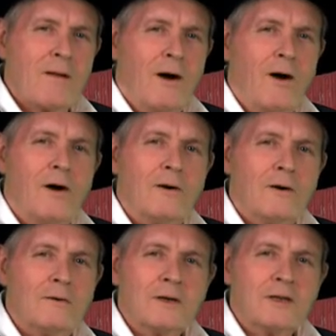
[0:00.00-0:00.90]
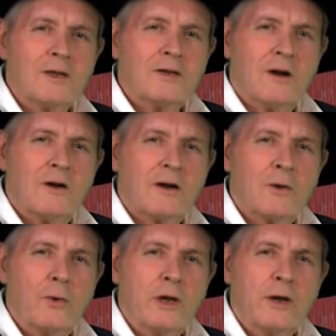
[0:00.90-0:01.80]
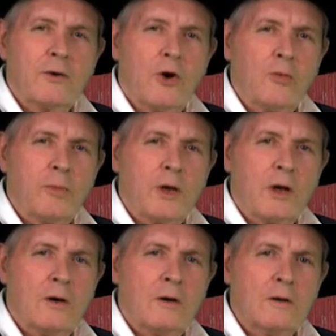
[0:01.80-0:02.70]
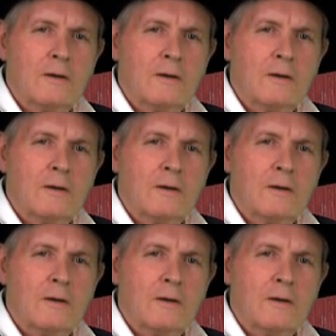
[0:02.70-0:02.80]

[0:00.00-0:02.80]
all in the dark we grope along,